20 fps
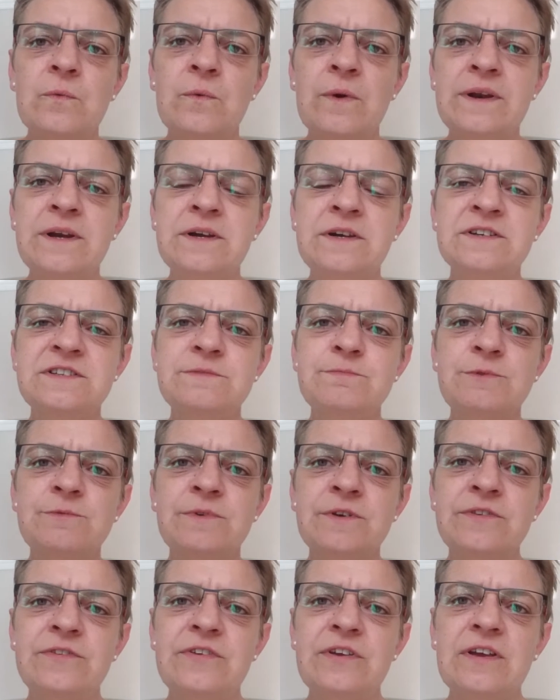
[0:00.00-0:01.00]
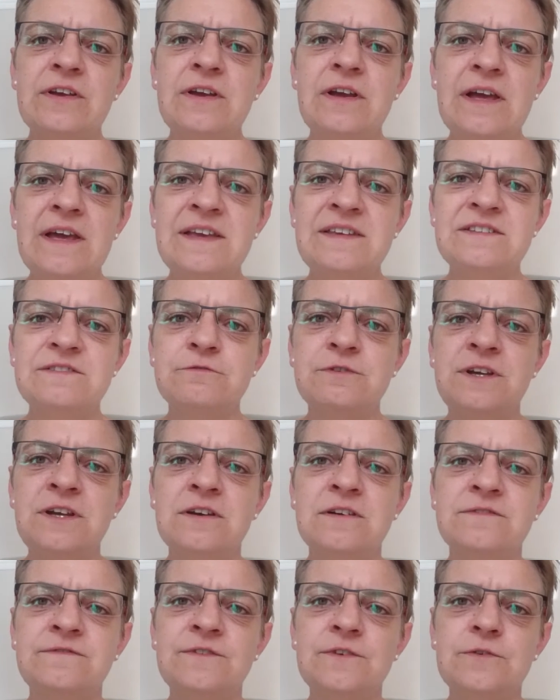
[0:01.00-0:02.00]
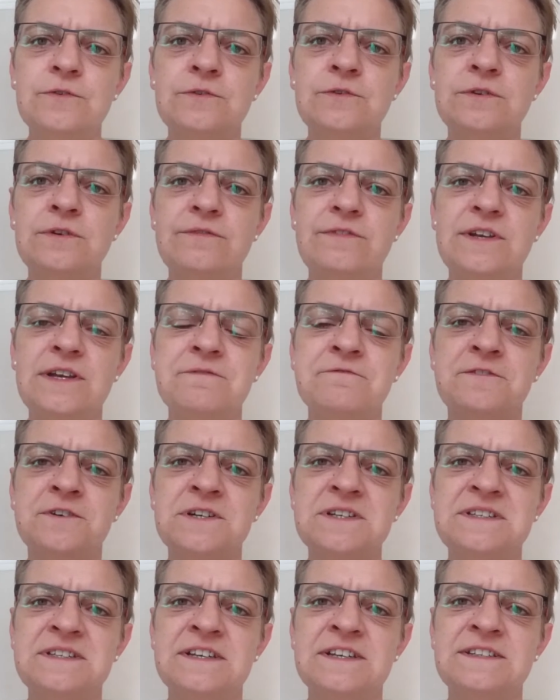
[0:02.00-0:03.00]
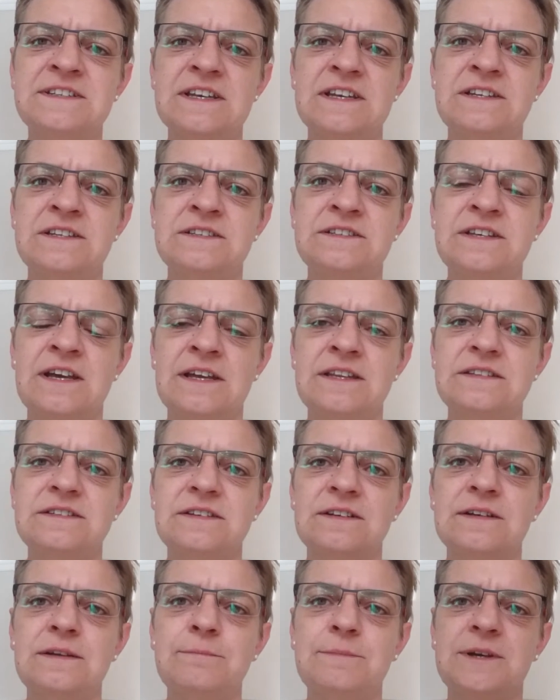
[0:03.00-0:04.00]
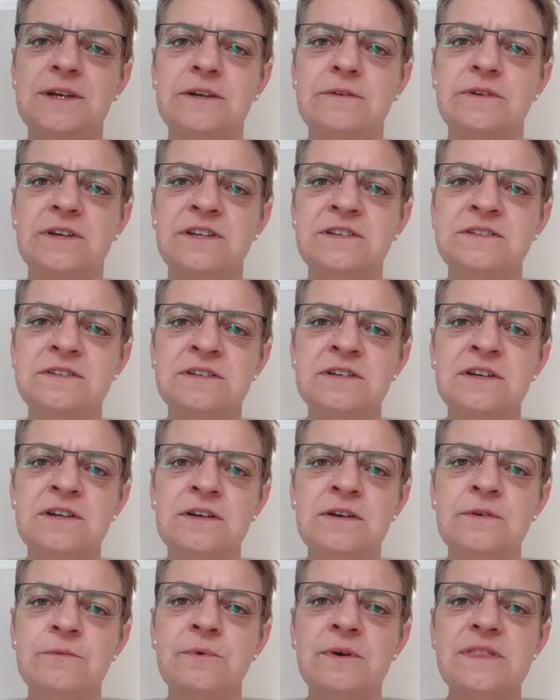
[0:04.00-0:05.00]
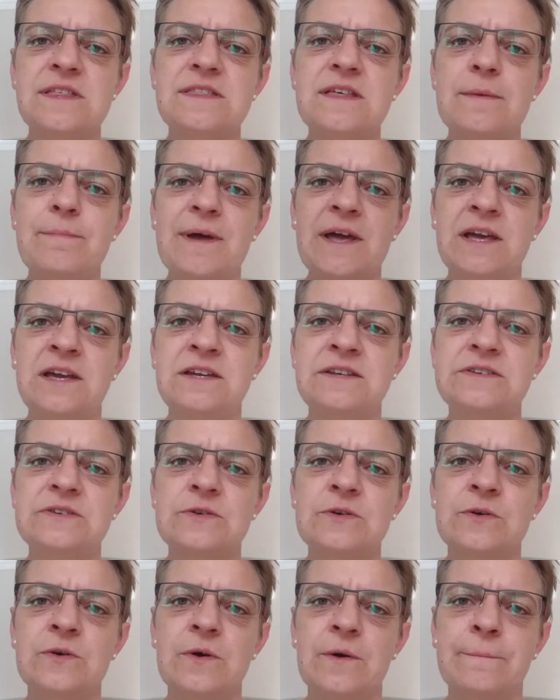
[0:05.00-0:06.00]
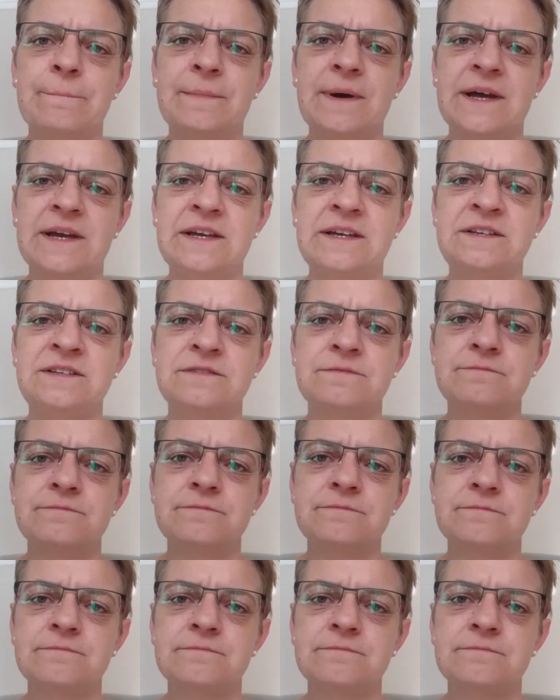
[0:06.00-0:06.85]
when a customer wants a history of all of the invoices in a set time period, whether they're paid or unpaid,